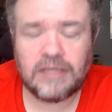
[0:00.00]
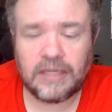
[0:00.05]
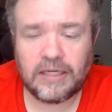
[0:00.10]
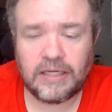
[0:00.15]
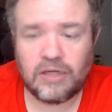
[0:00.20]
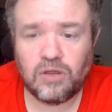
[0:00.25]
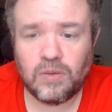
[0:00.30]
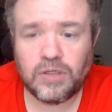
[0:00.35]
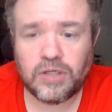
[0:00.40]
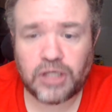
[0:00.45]
and
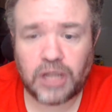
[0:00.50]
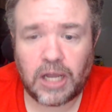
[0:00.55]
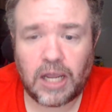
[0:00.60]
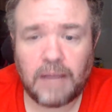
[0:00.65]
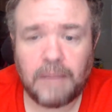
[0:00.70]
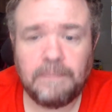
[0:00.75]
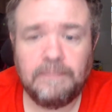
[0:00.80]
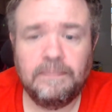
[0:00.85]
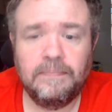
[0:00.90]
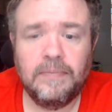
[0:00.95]
do a
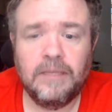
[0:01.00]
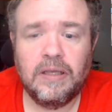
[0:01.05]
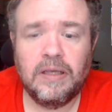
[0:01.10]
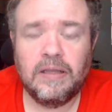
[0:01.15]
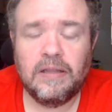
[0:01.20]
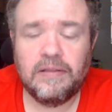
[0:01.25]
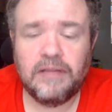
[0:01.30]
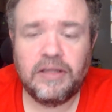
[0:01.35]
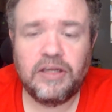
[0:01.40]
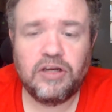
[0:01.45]
job,
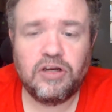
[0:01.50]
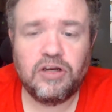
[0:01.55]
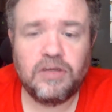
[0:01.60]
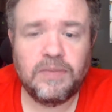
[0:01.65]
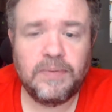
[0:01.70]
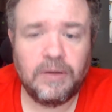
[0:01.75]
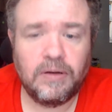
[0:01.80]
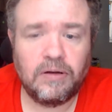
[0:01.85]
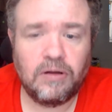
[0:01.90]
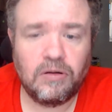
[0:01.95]
then you should
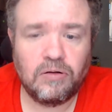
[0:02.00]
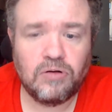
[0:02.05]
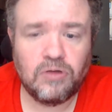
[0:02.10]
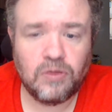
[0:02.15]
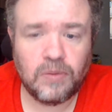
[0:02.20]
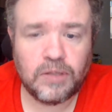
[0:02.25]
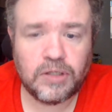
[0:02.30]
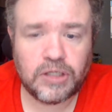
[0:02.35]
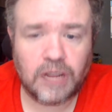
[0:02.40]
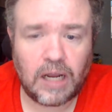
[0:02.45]
be able to go
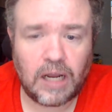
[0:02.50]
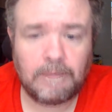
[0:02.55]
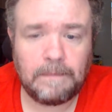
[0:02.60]
do a job.